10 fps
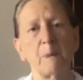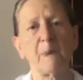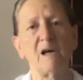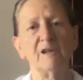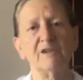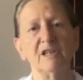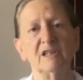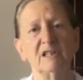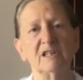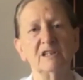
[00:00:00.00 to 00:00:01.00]
I
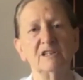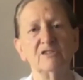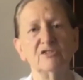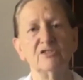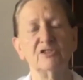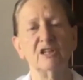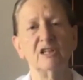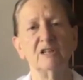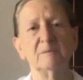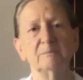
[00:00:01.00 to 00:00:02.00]
think it is
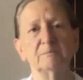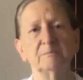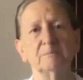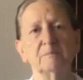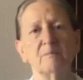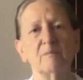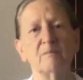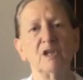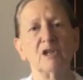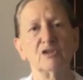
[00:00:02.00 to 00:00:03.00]

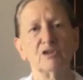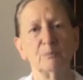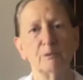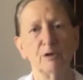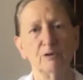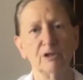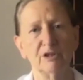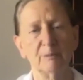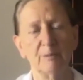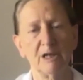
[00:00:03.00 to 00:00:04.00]
spoken
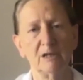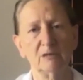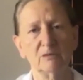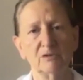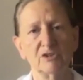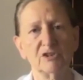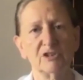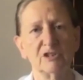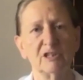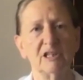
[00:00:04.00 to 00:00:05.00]

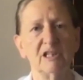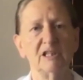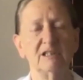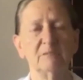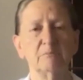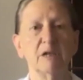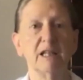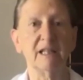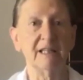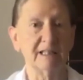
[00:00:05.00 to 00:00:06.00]
about and
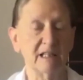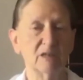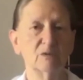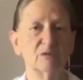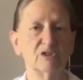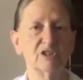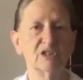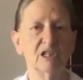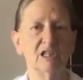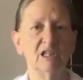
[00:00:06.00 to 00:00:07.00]
played out
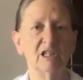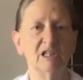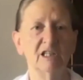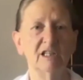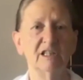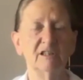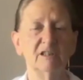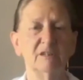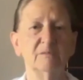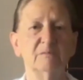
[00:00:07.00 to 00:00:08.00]
in
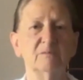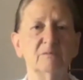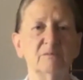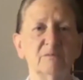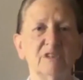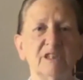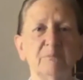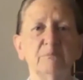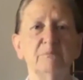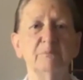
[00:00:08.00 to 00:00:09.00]
a very
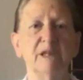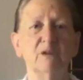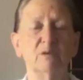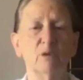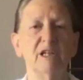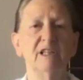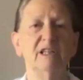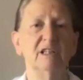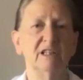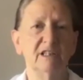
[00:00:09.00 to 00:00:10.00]
bigger
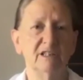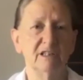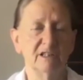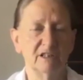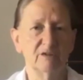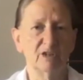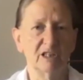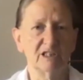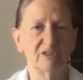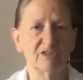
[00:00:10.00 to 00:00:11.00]
way in the
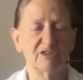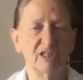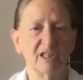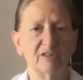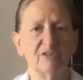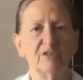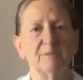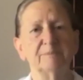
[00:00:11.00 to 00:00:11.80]
United States.